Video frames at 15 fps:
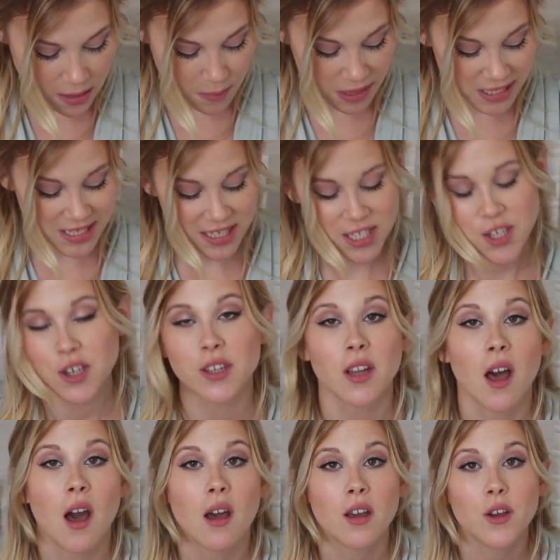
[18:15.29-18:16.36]
then my
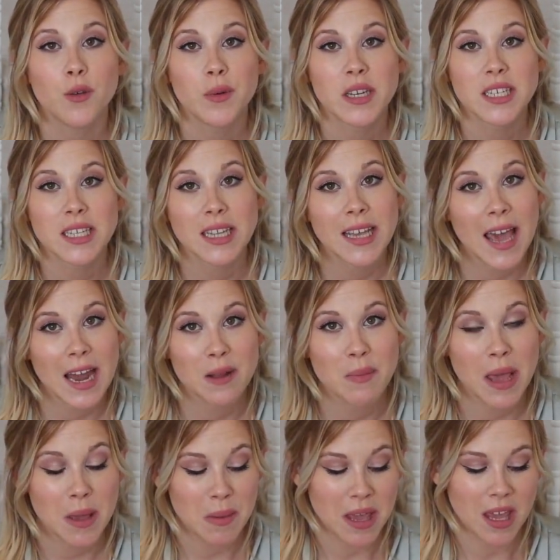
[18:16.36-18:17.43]
sister-in-law, who recently had a
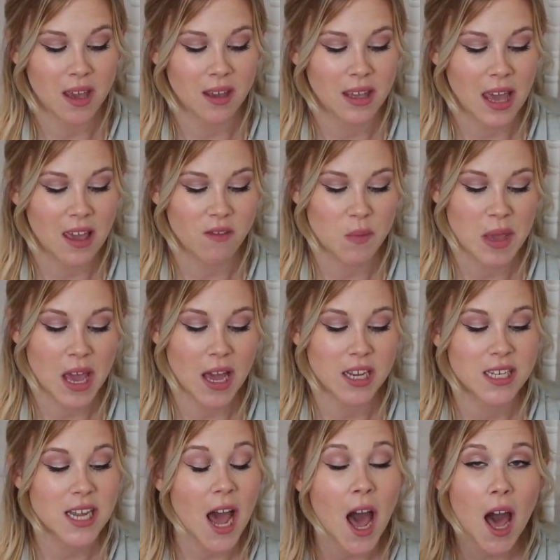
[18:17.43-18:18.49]
baby, gave me a
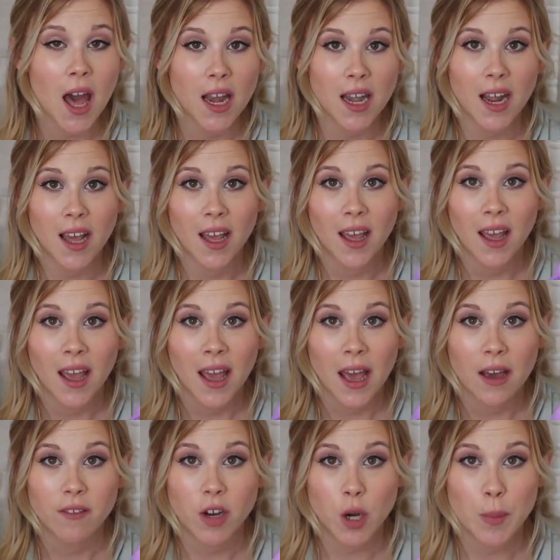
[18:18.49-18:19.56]
ton of
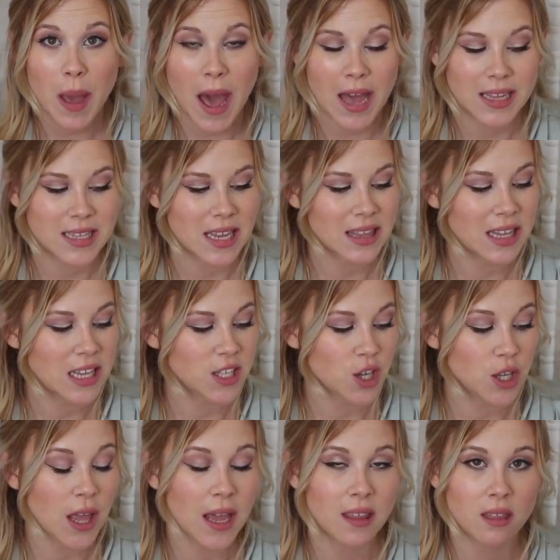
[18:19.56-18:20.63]
her pads, and these
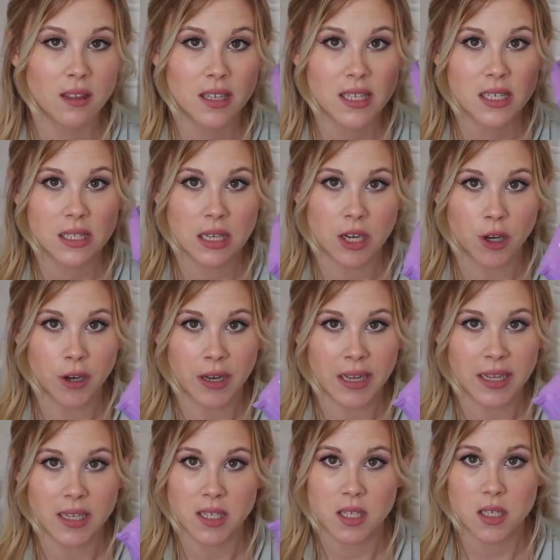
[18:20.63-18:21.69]
are like the
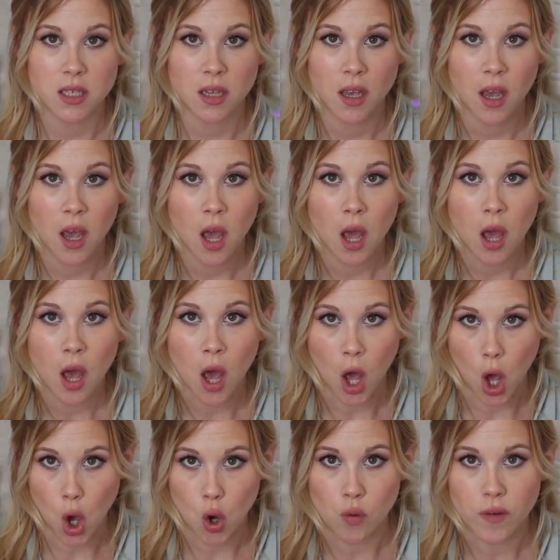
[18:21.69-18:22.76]
serious
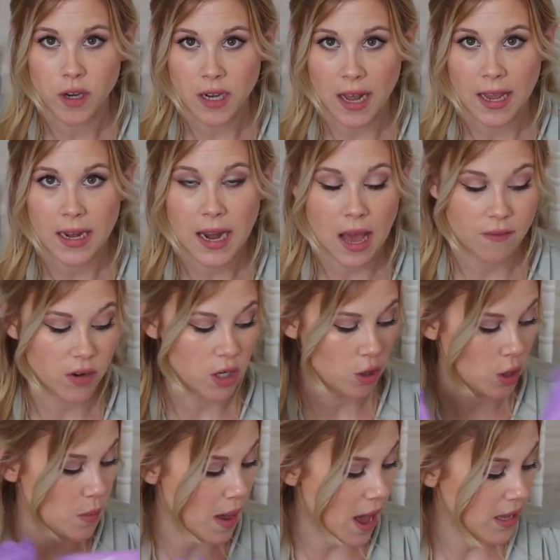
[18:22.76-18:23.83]
overnight heavy
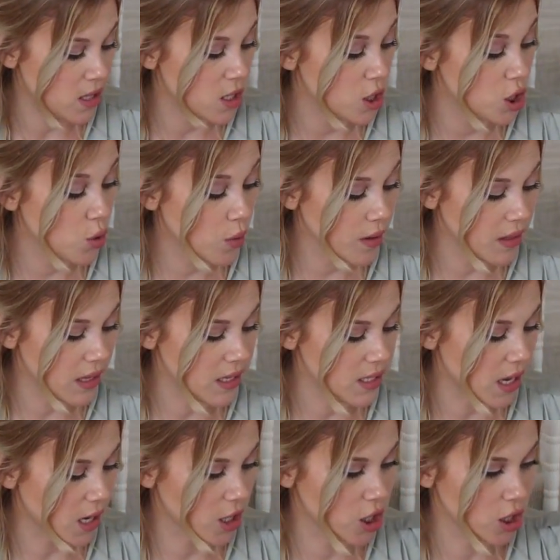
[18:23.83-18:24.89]
duty pads. So are these
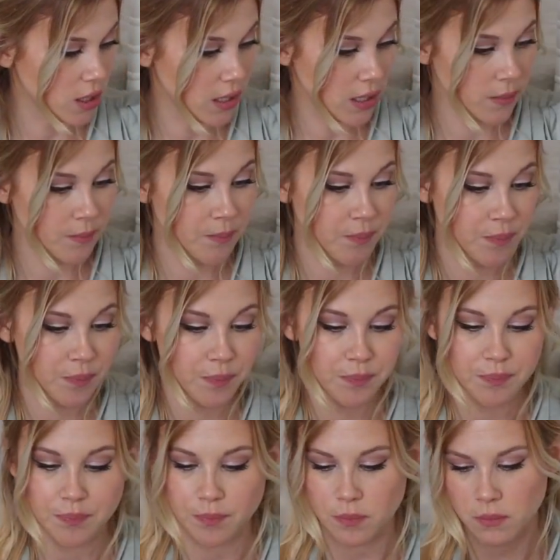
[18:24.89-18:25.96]
actually.
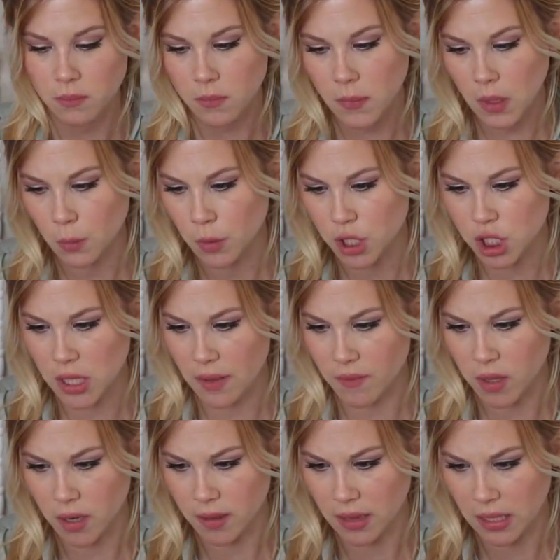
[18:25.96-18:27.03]
Which
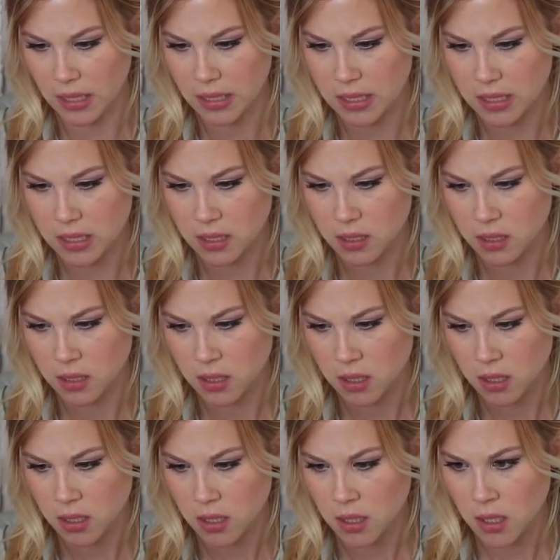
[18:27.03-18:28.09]
level are these?
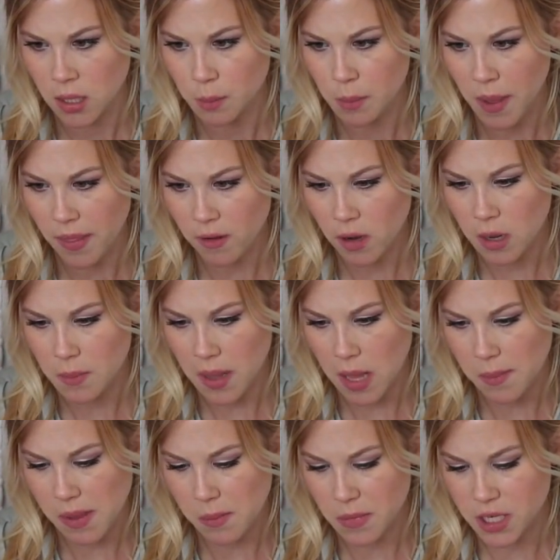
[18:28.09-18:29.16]
Mother and
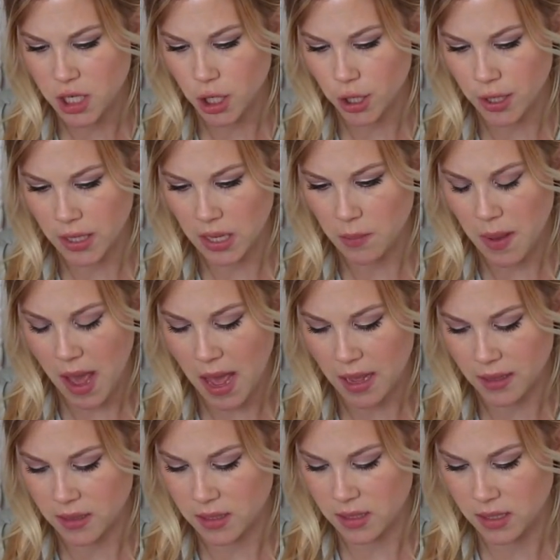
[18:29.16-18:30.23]
baby maternity
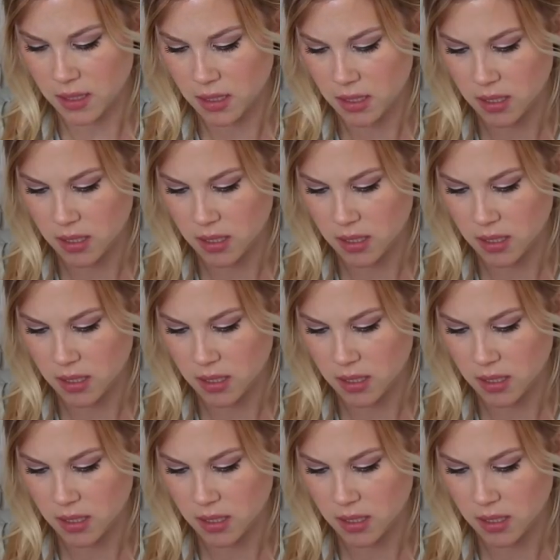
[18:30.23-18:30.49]
pads.